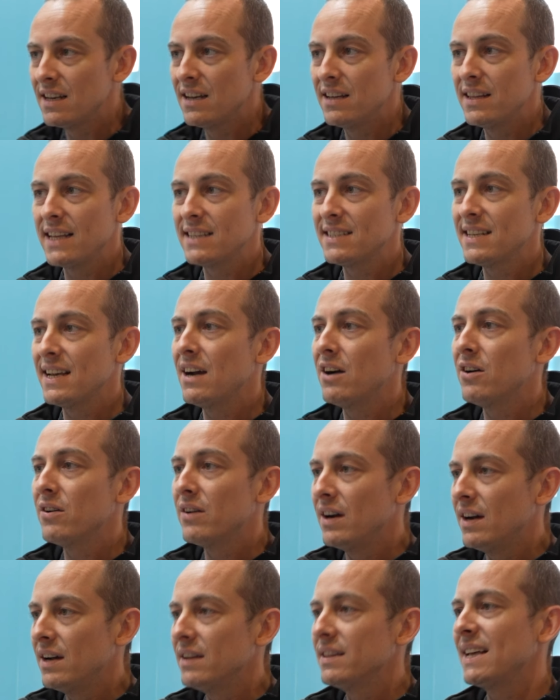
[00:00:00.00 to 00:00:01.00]
So that's
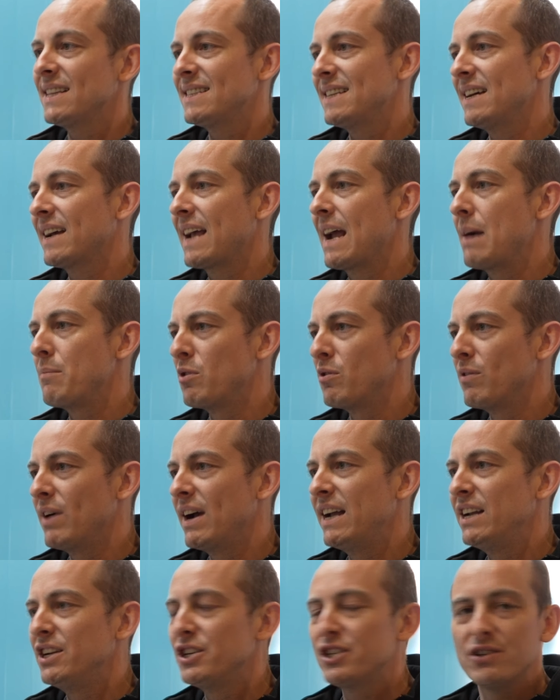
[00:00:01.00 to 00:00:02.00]
our uh, that's our camera
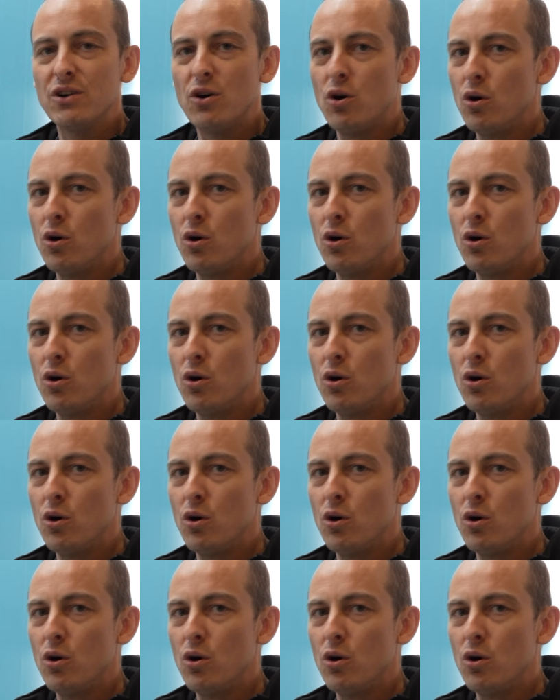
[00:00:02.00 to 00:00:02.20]
range,